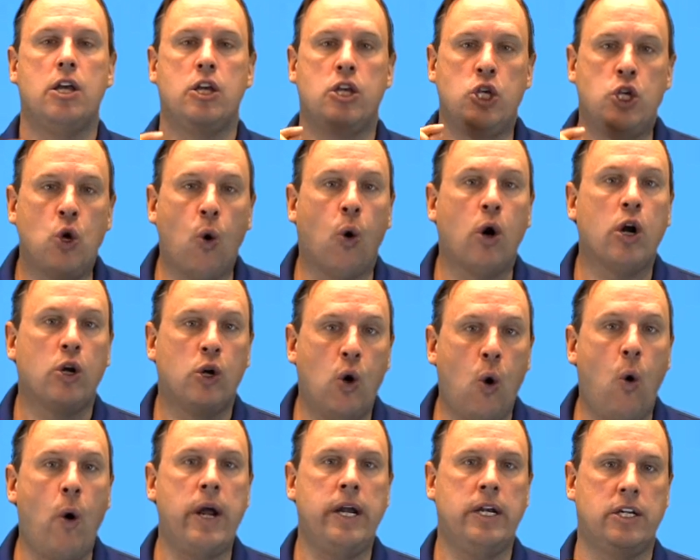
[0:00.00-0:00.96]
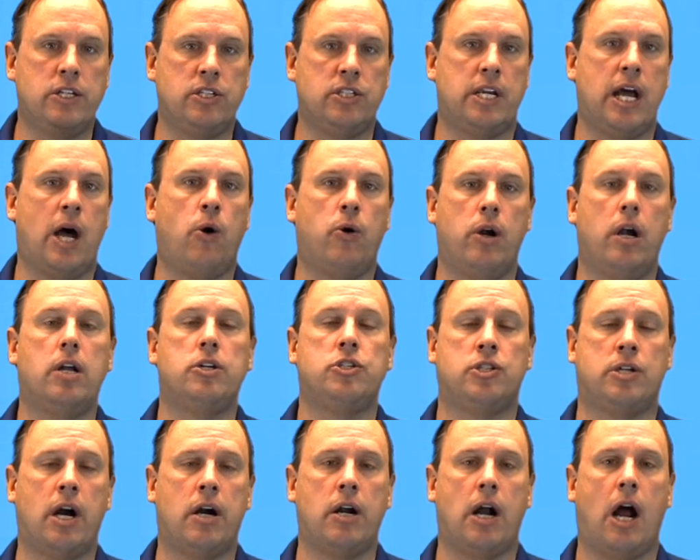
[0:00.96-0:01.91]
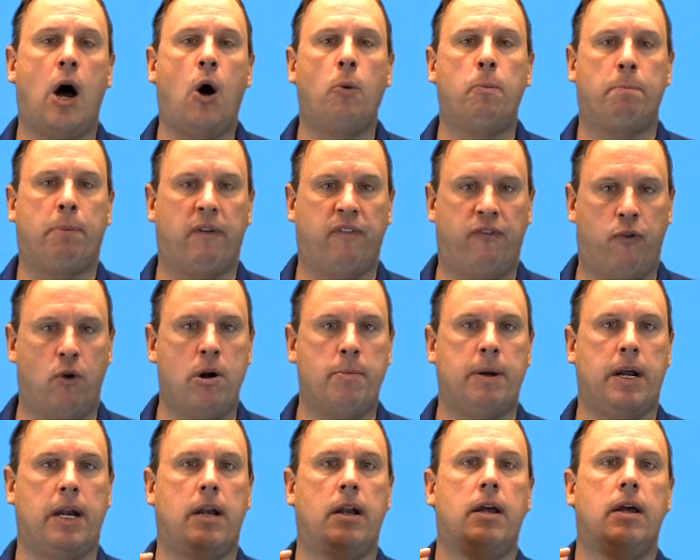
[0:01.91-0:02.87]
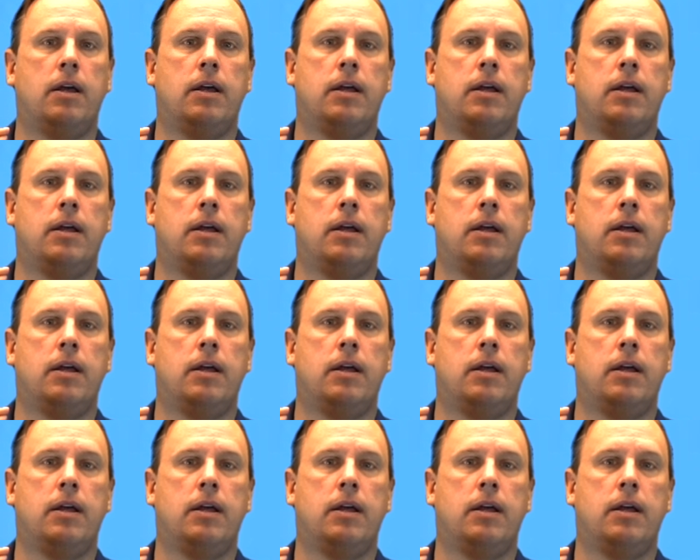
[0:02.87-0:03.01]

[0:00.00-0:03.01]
you're going to start outperforming